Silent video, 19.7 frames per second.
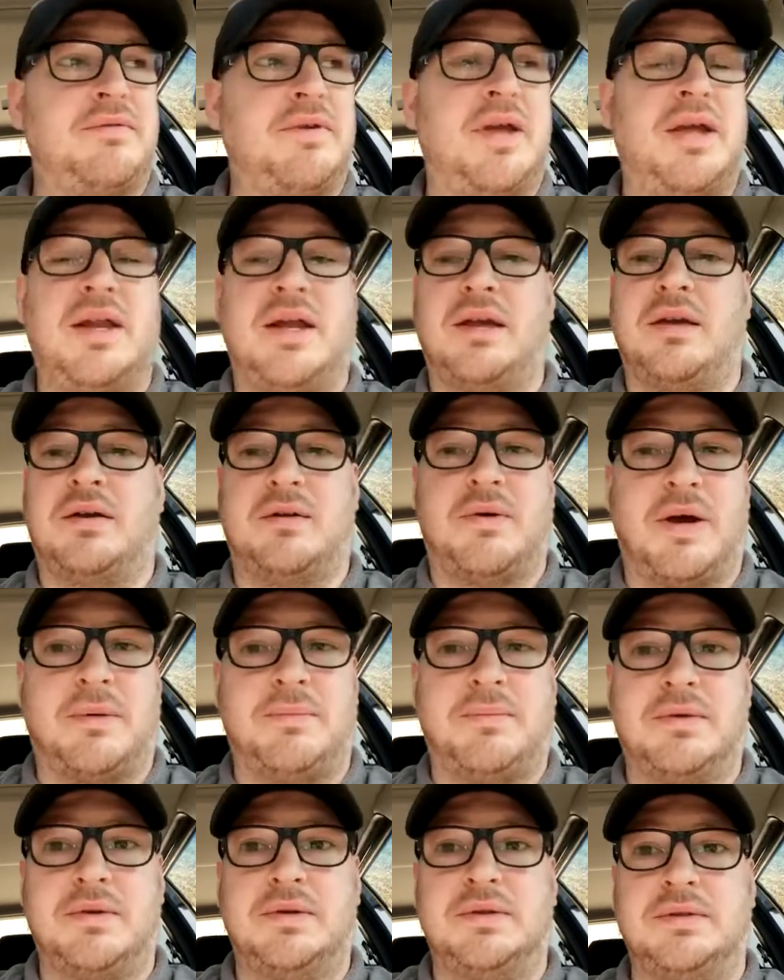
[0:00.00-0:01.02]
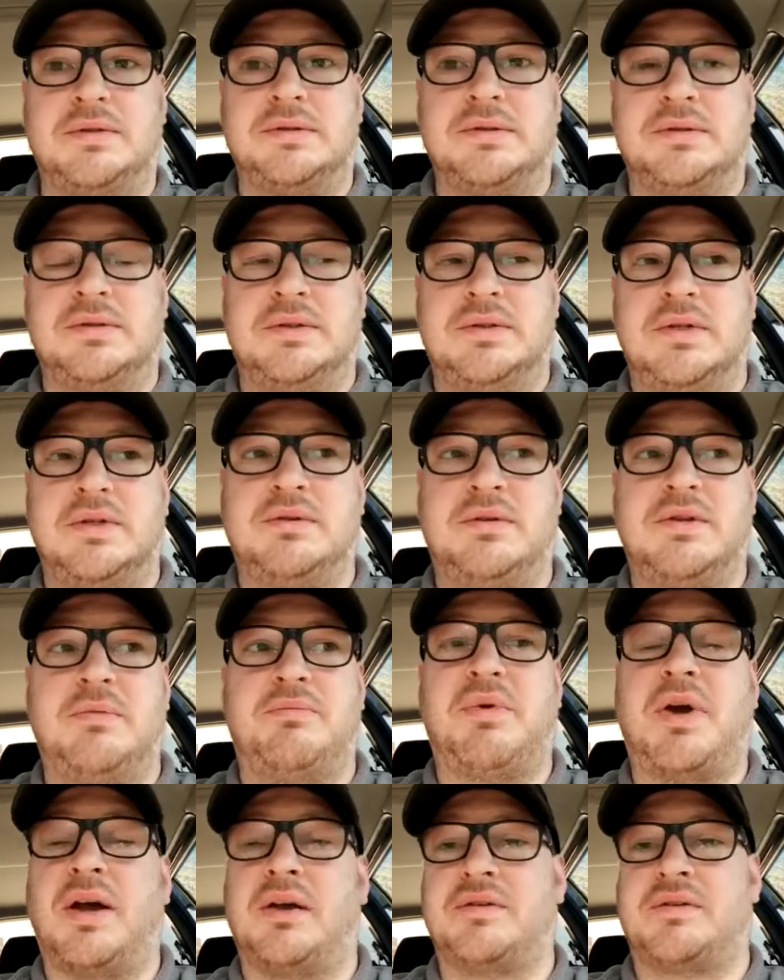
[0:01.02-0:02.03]
it ain't going to happen. Your
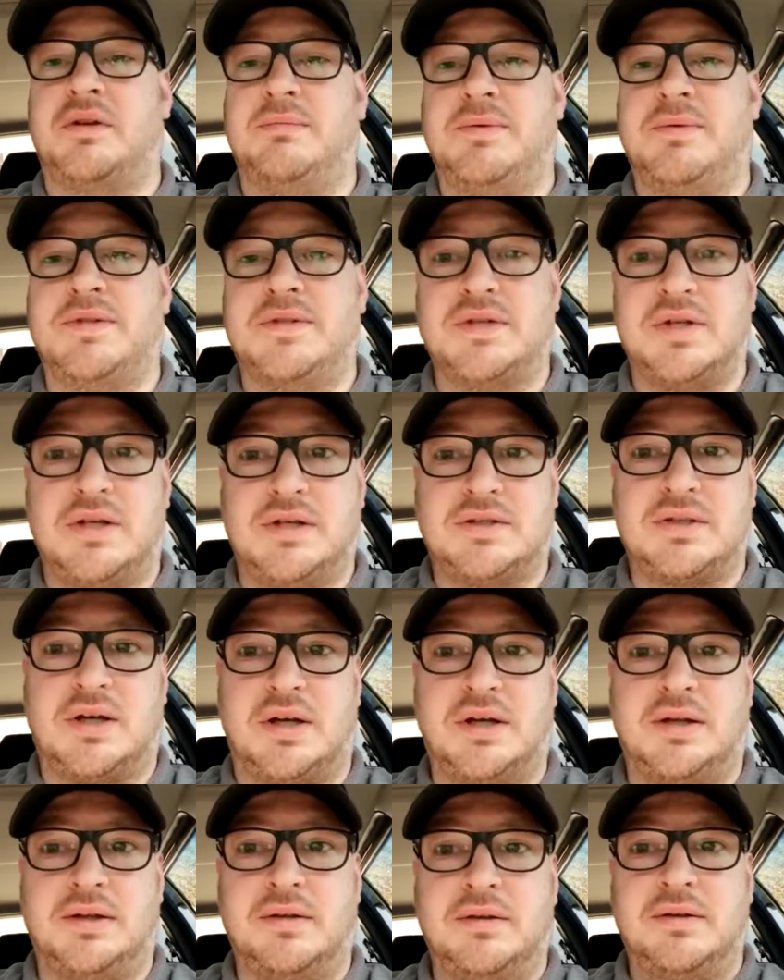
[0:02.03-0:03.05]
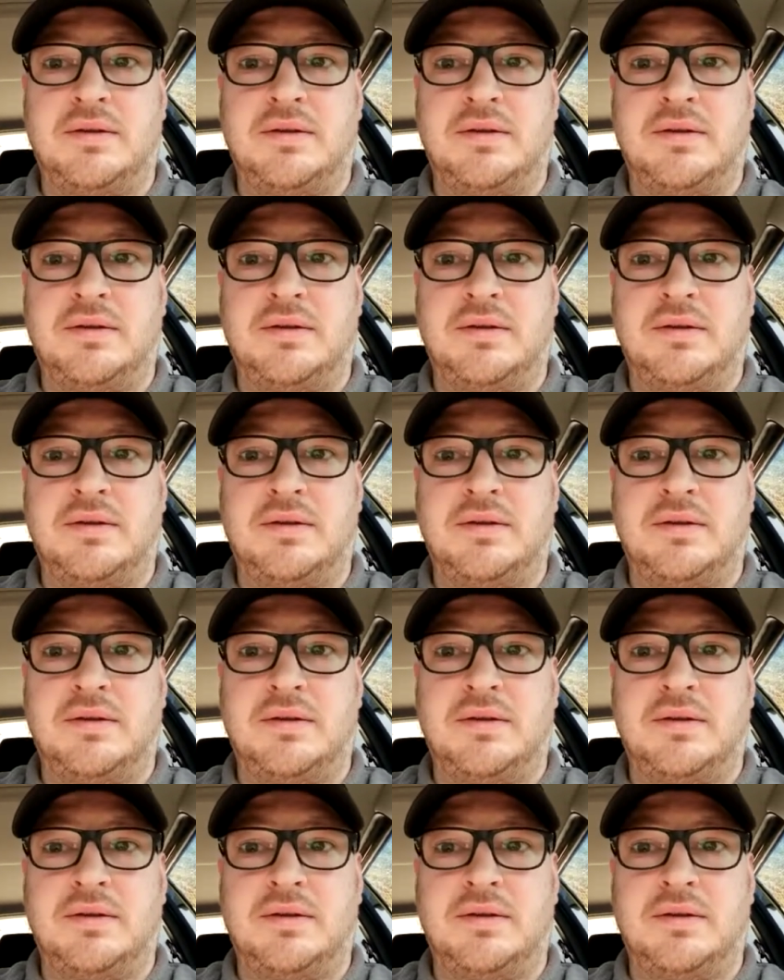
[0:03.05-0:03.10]
brakes are going to be sea-solid.